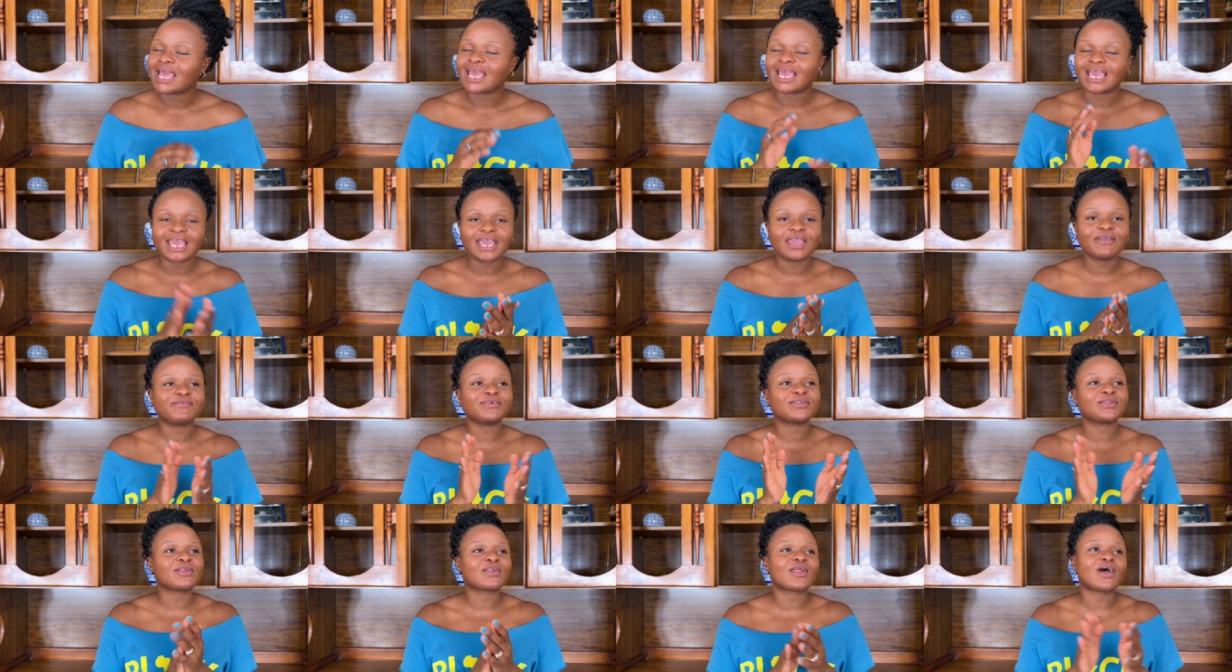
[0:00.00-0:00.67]
If
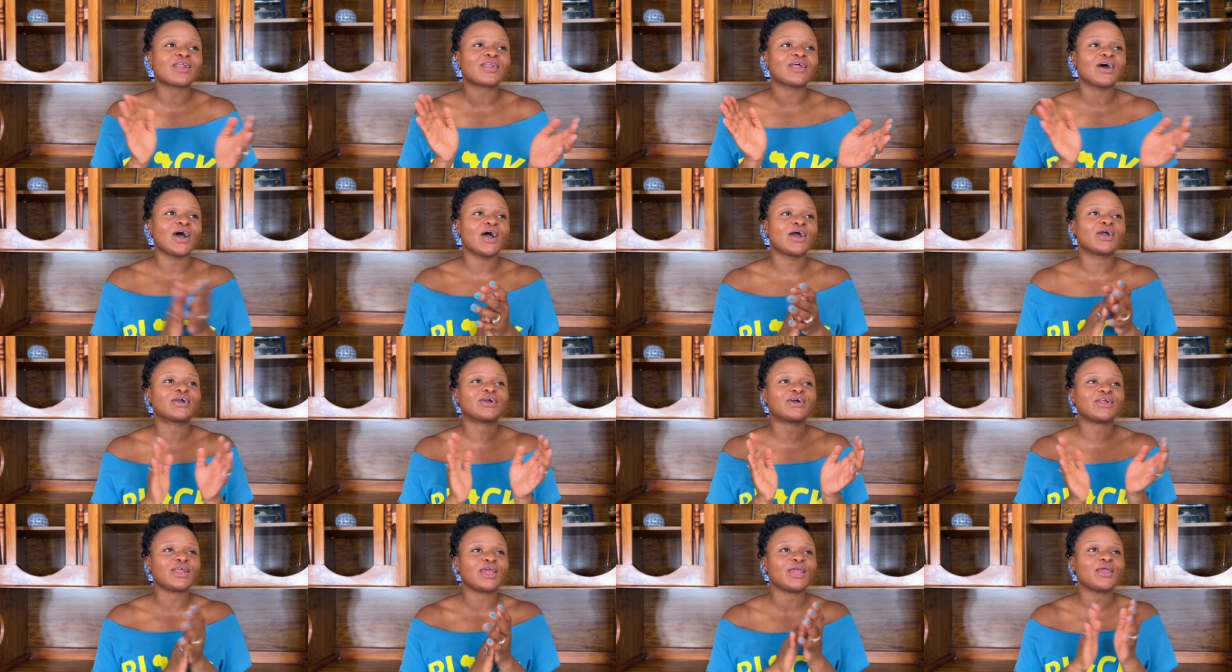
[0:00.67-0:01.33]
you do not
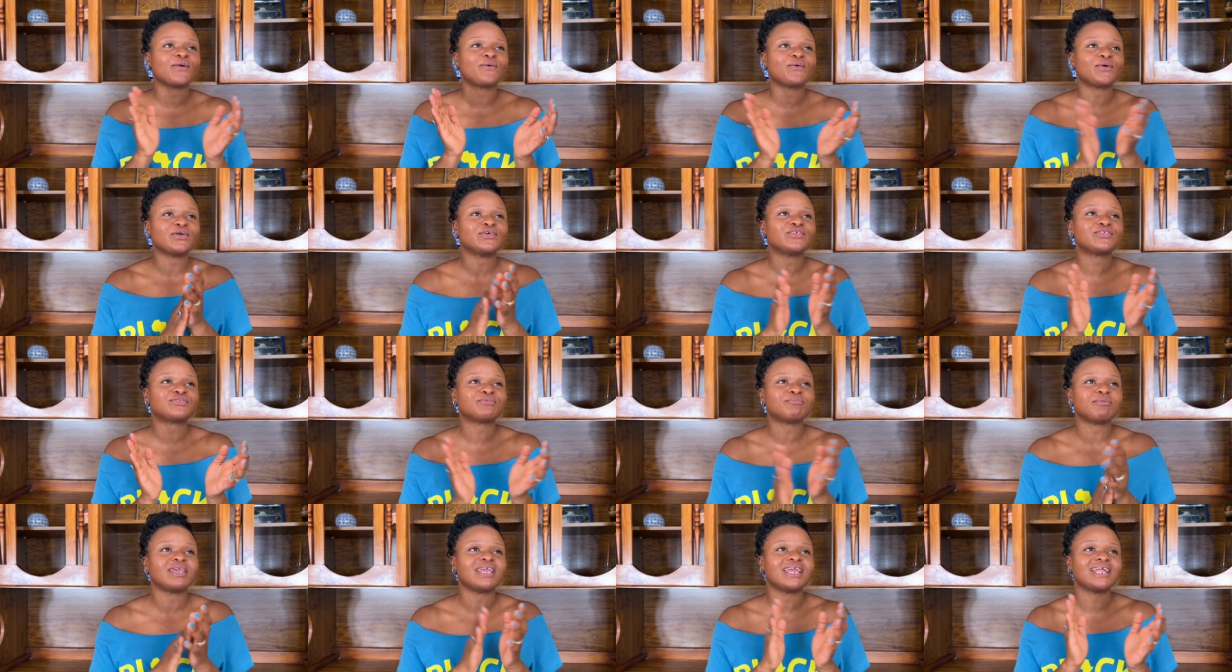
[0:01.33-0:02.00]
agree with
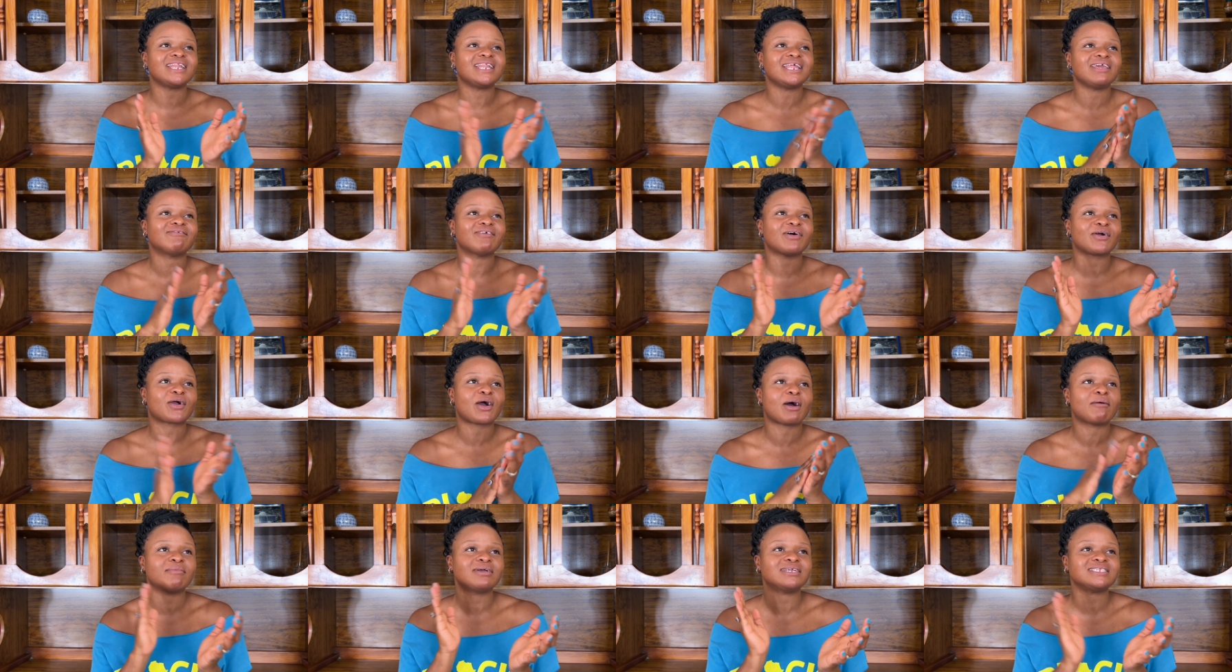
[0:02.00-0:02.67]
me, leave a
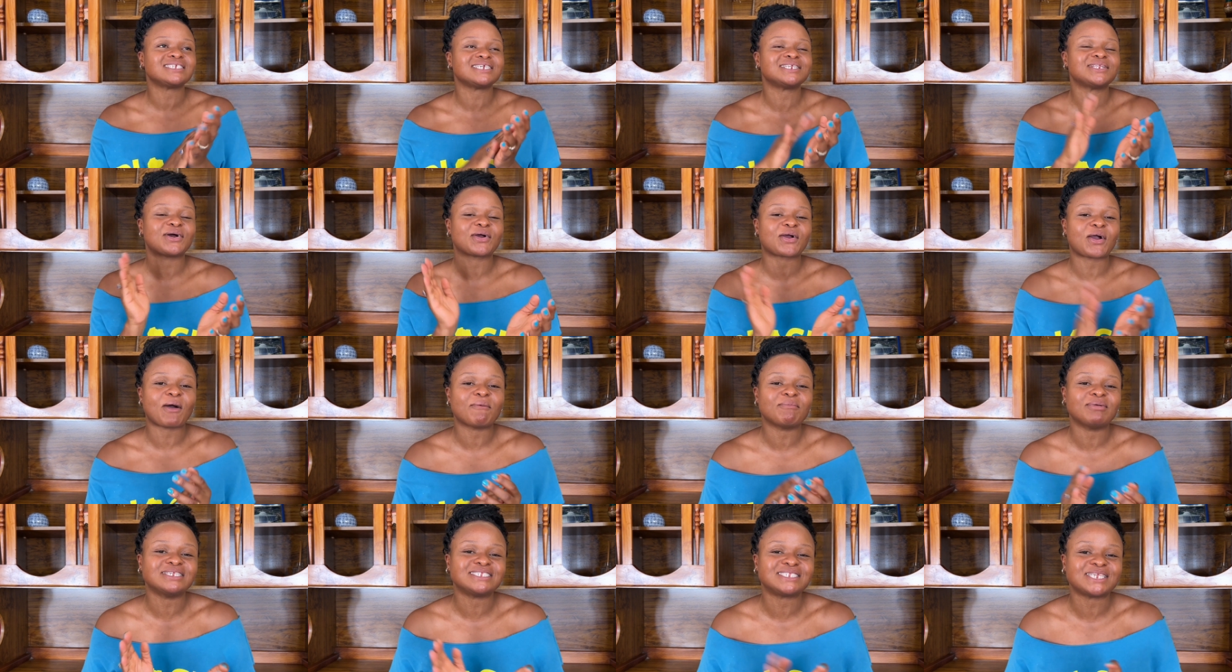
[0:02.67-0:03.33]
comment in the
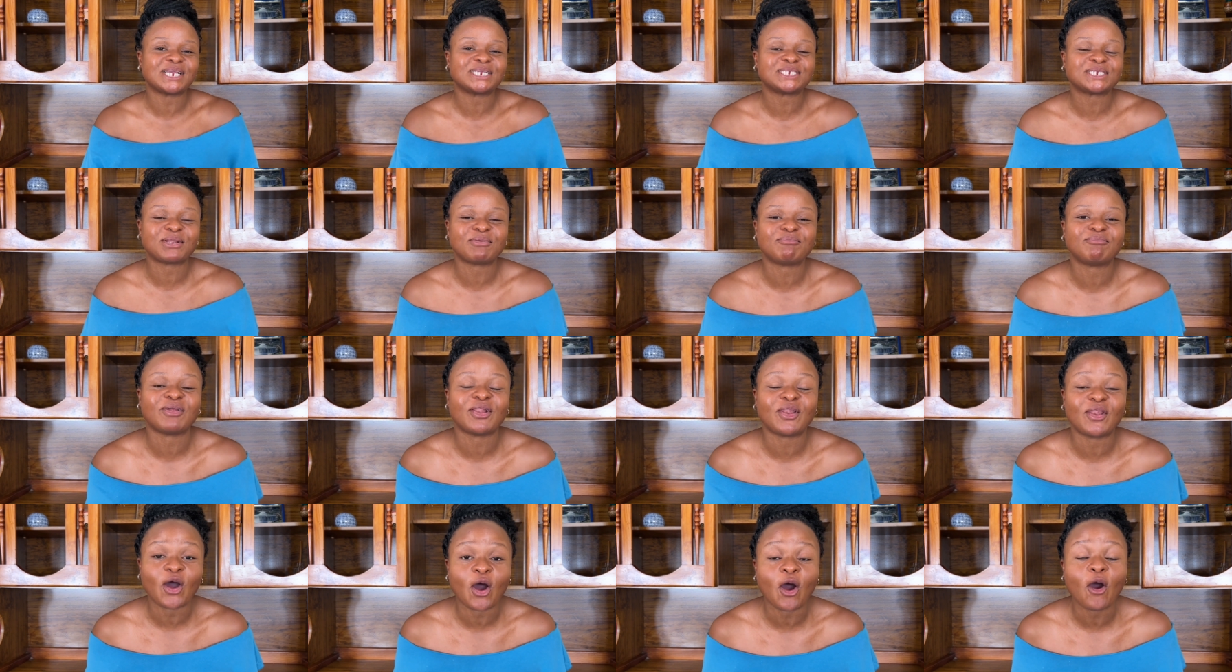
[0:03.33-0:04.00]
comment section
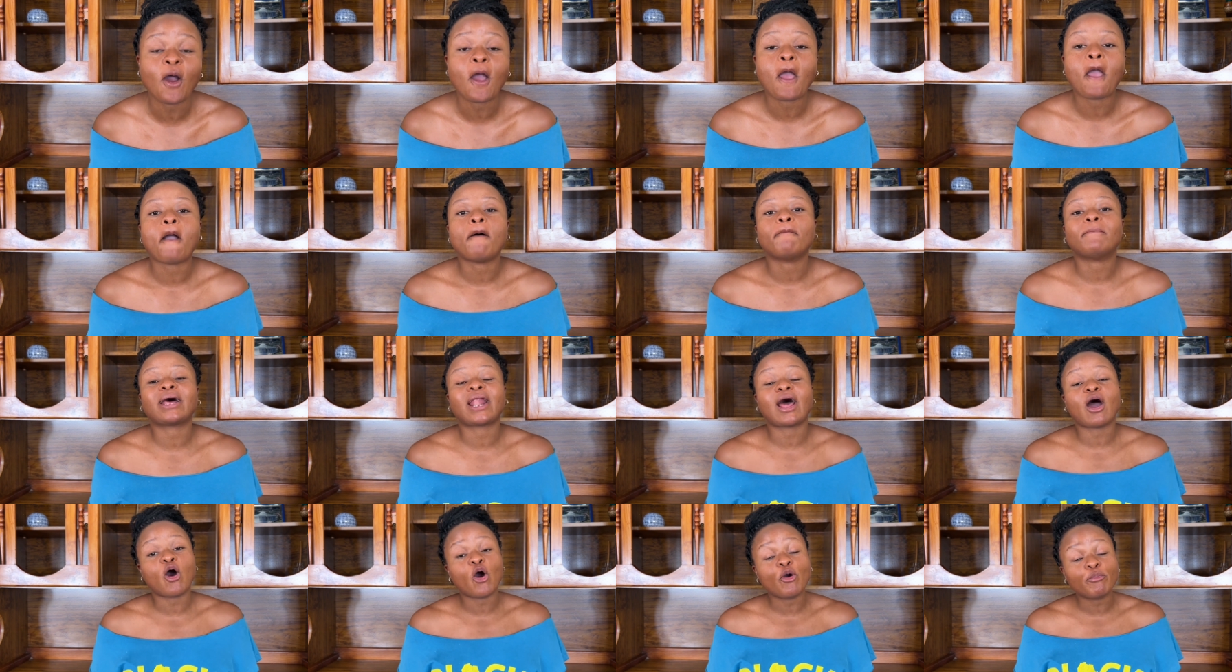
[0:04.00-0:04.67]
below. But
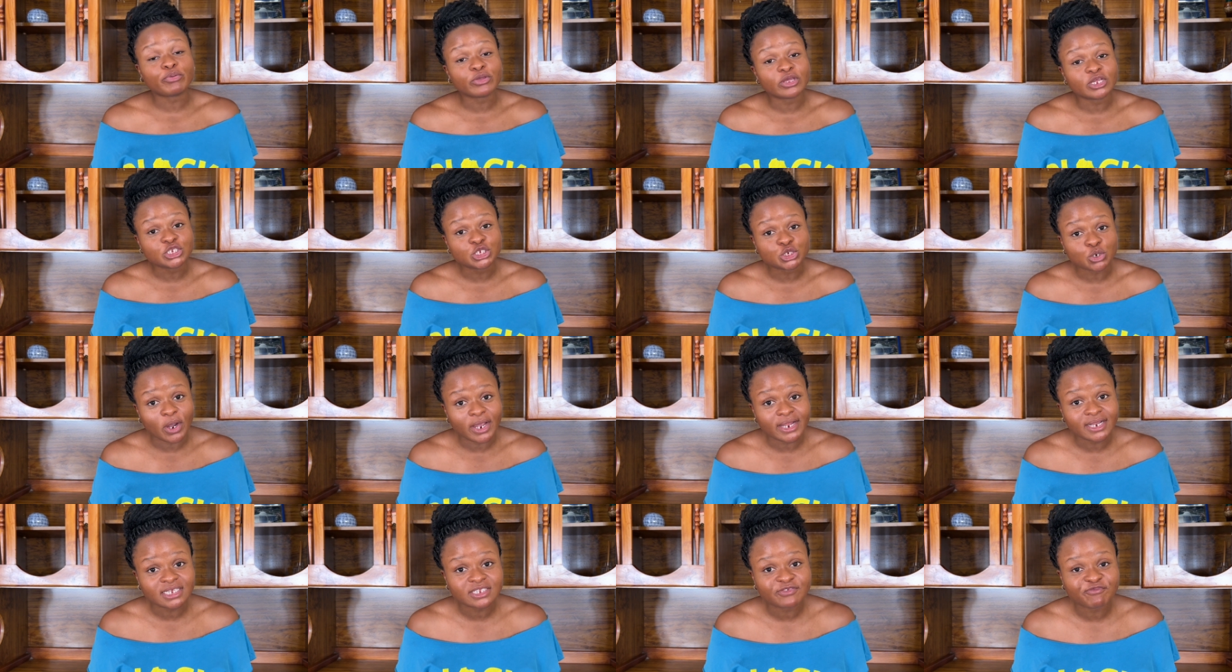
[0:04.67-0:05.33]
I hope you
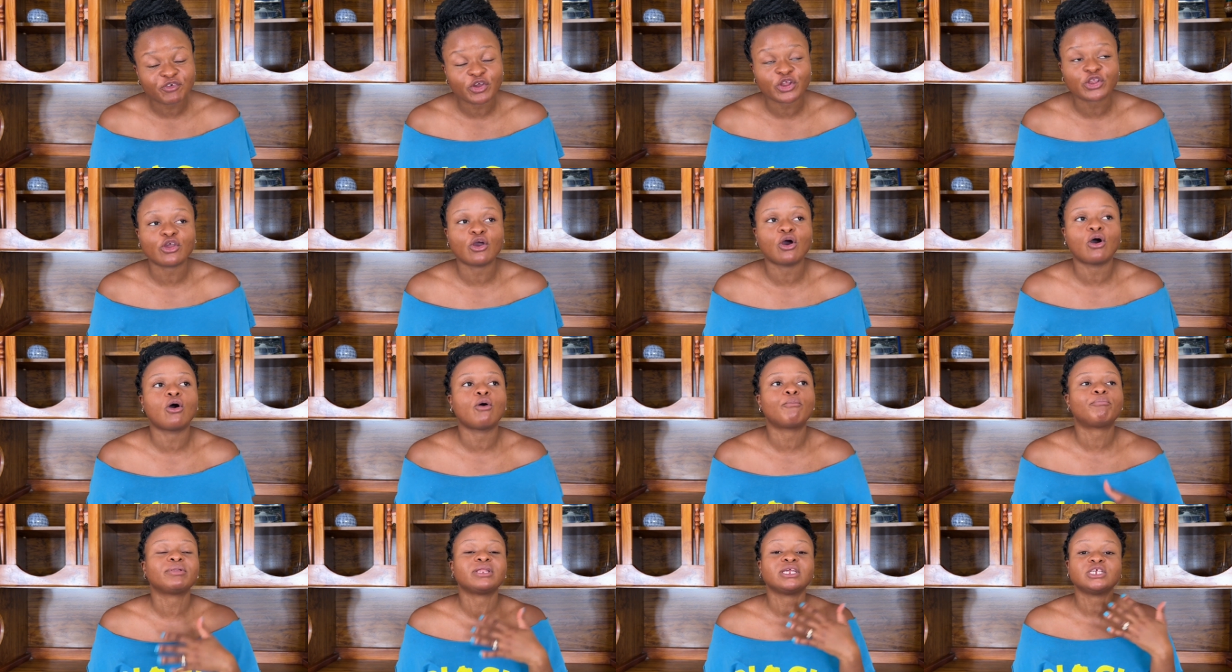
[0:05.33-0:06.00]
enjoyed this
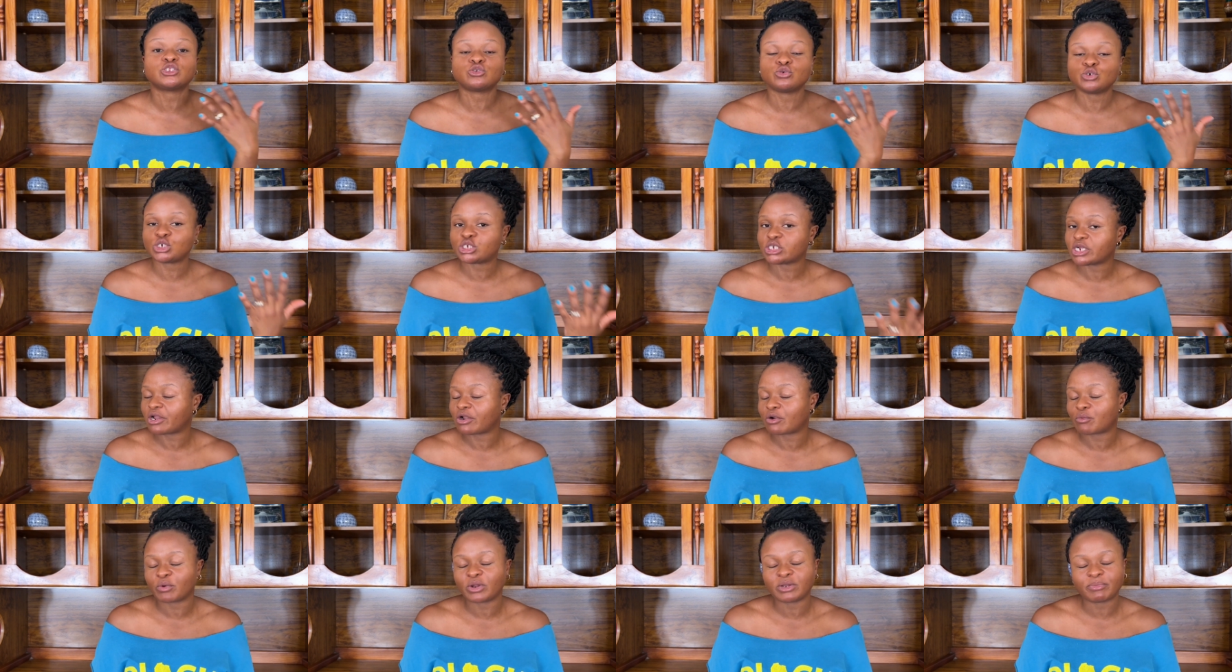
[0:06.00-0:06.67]
video. Please do share
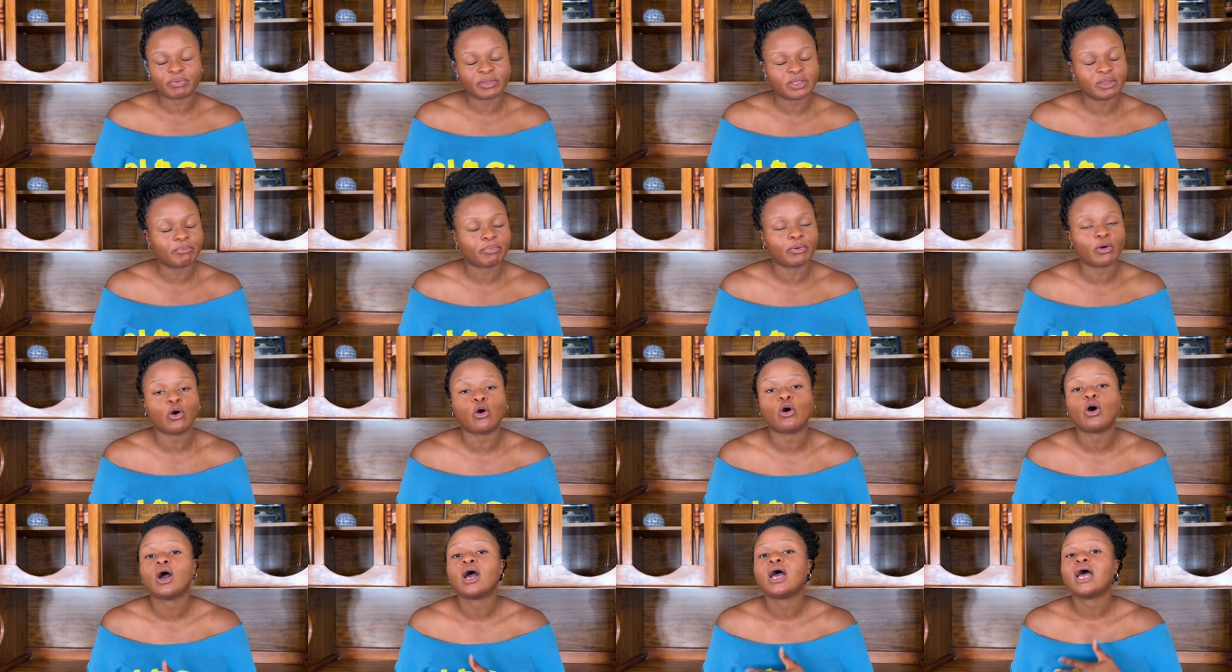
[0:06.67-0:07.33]
it with people.